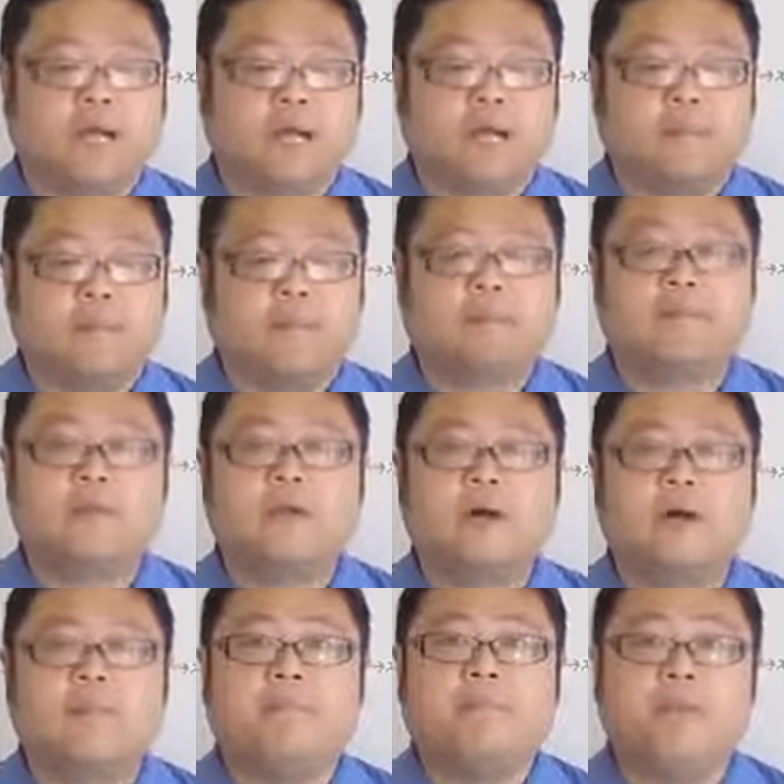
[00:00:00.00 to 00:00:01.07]

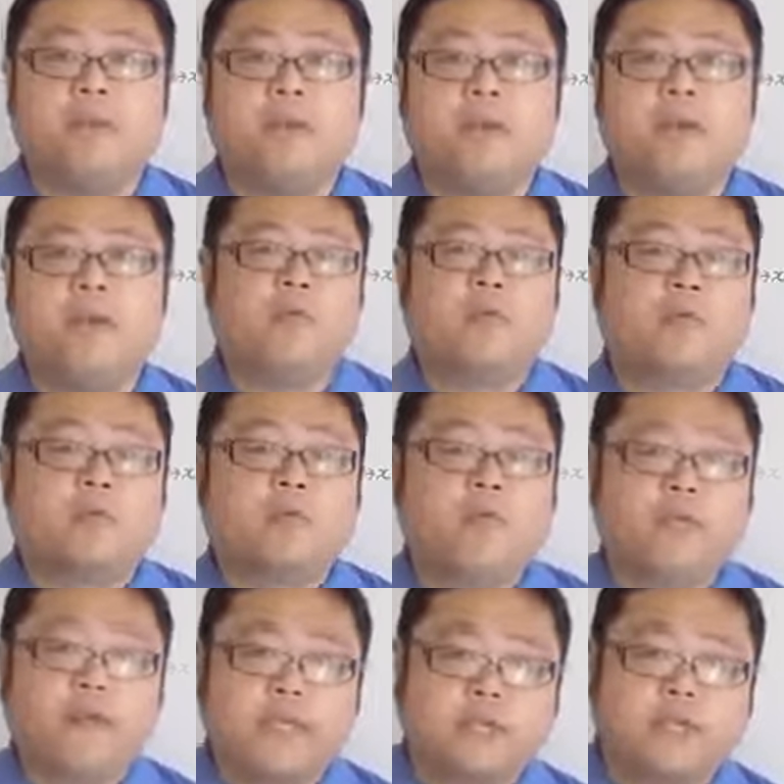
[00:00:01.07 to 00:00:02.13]
a point through
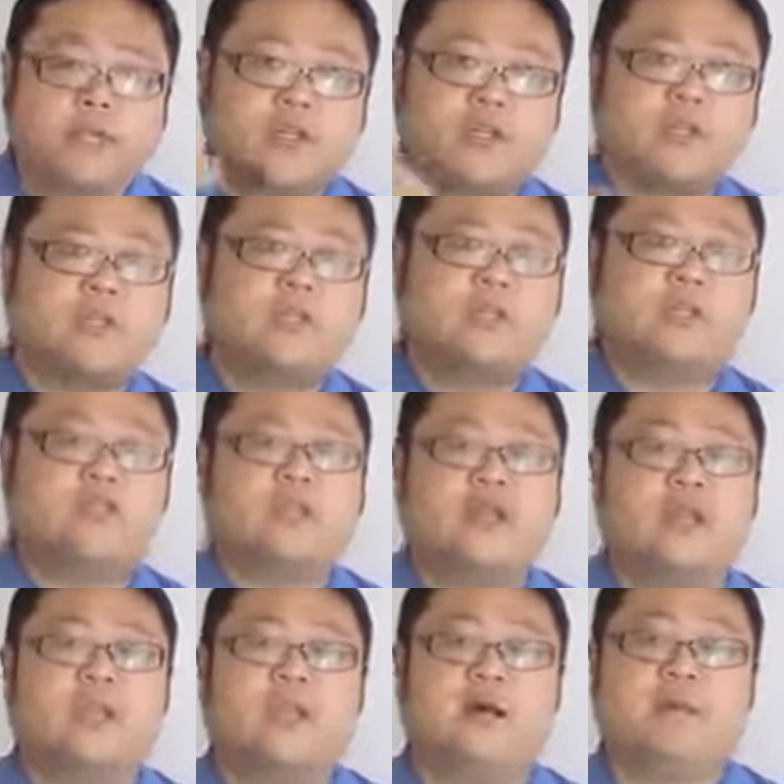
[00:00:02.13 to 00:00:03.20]
which the
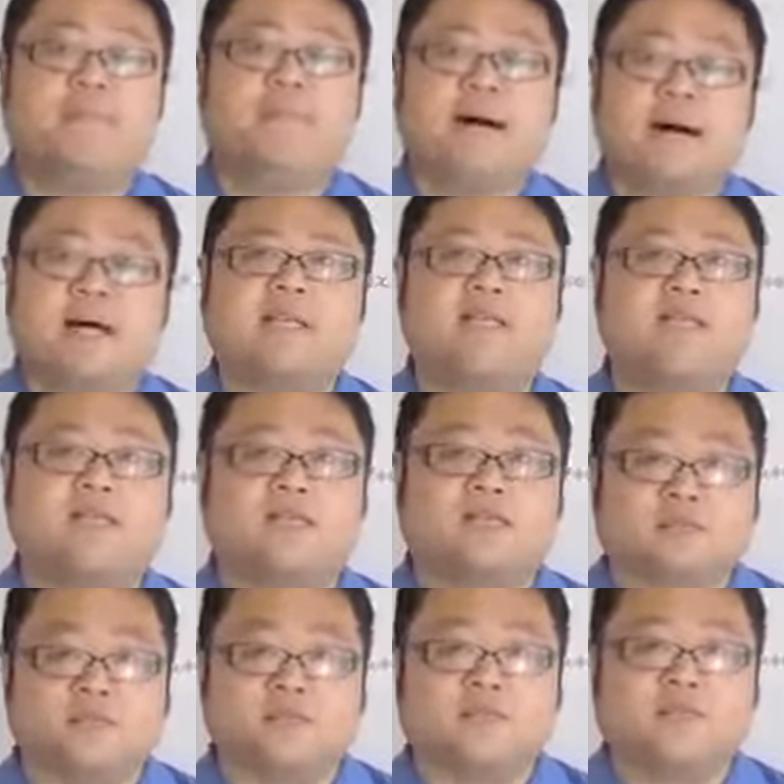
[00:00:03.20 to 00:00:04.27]
straight line passes
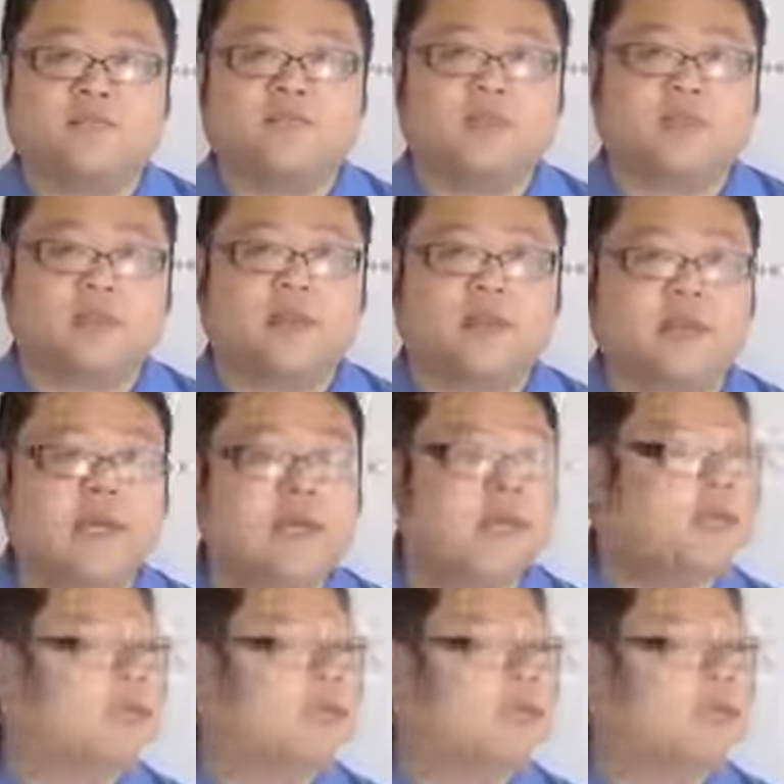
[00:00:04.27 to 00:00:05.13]
through. Okay,